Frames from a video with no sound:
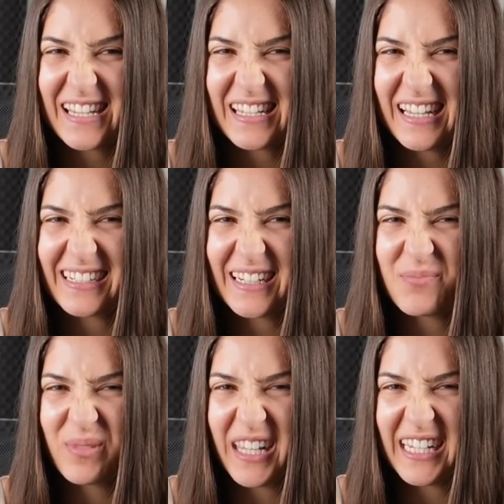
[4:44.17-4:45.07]
Are they
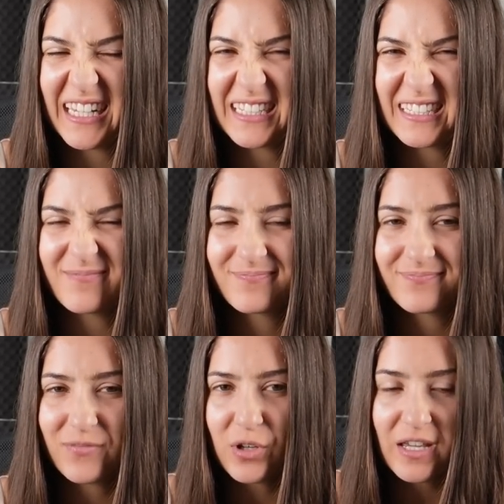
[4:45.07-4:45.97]
playing it?
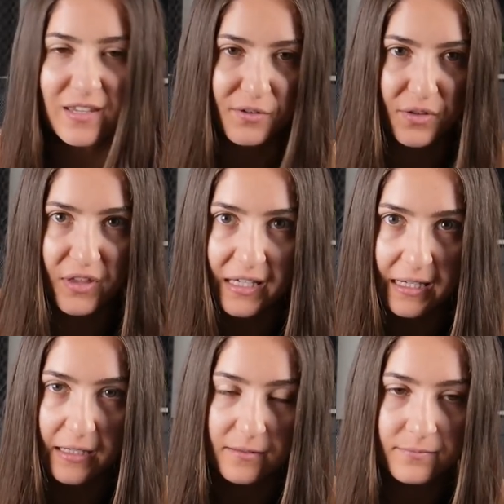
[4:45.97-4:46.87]
Okay, they are
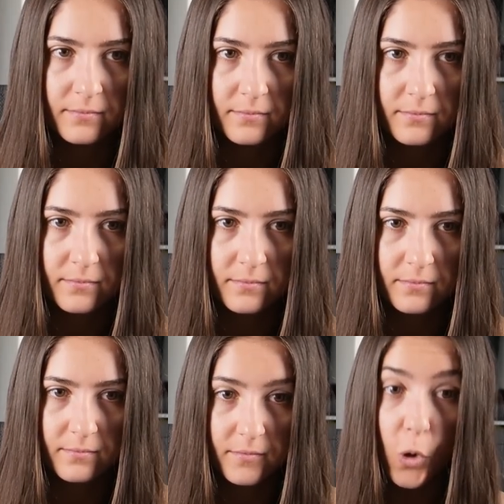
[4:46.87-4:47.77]
thinking.
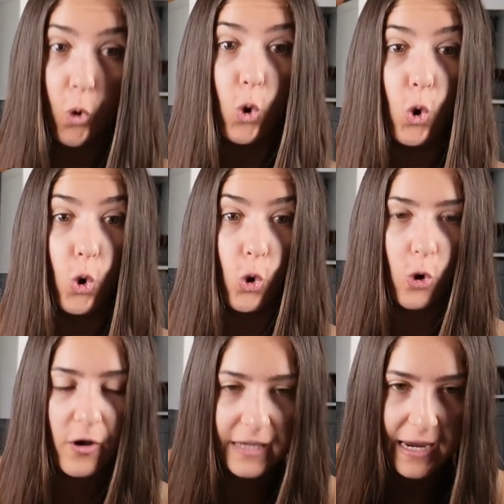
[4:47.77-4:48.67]
Ooh!
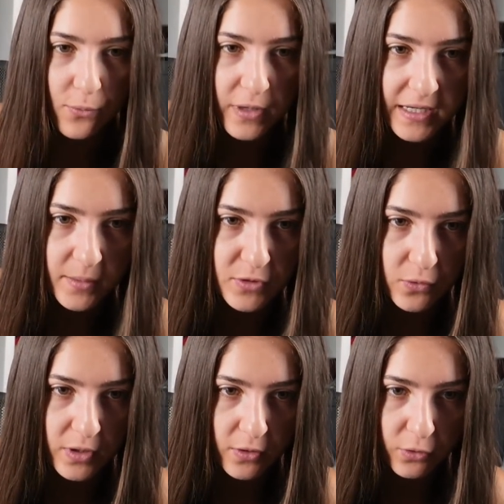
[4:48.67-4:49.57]
Okay, we keep the
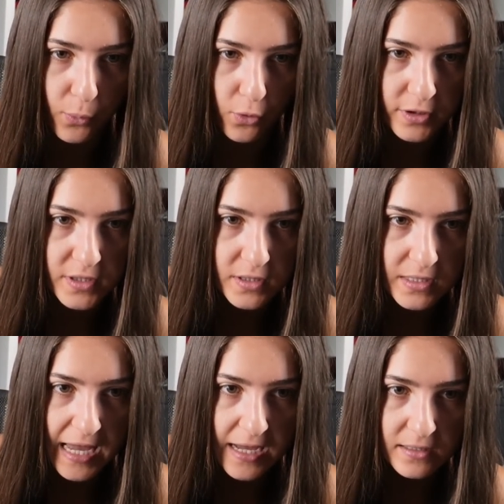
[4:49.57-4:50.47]
queen on the boards.
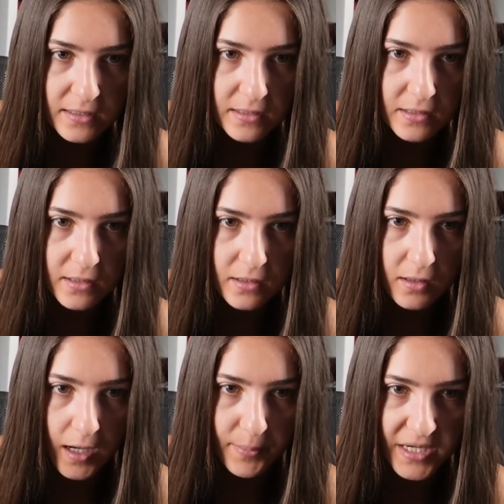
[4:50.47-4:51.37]
That's
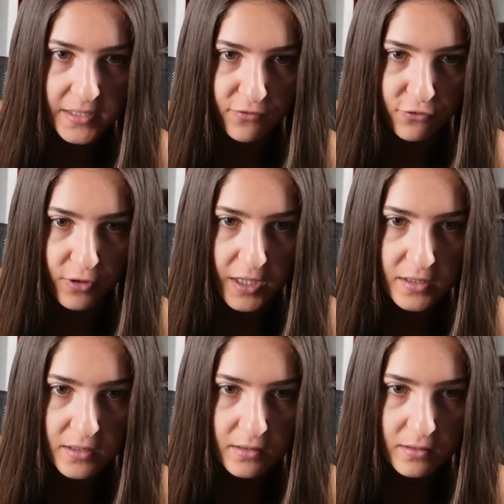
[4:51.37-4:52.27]
amazing for
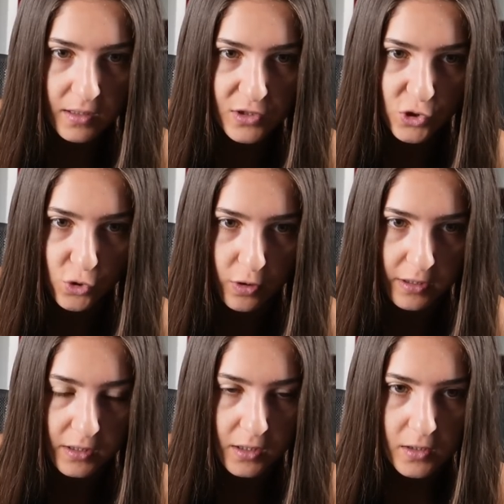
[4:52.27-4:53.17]
us. That's
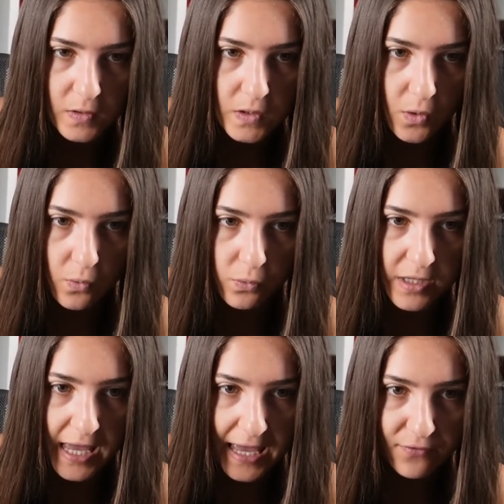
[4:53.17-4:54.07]
good. So we
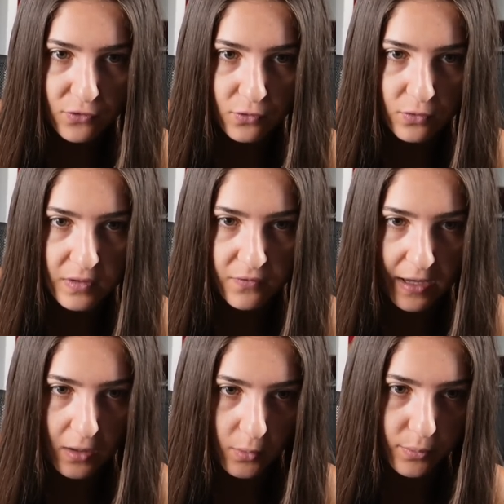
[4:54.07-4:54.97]
have to
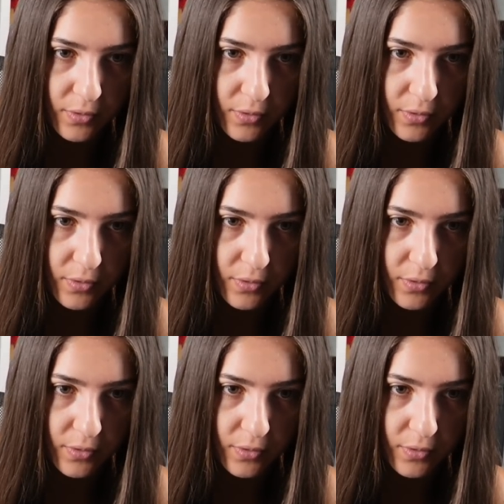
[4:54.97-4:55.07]
develop.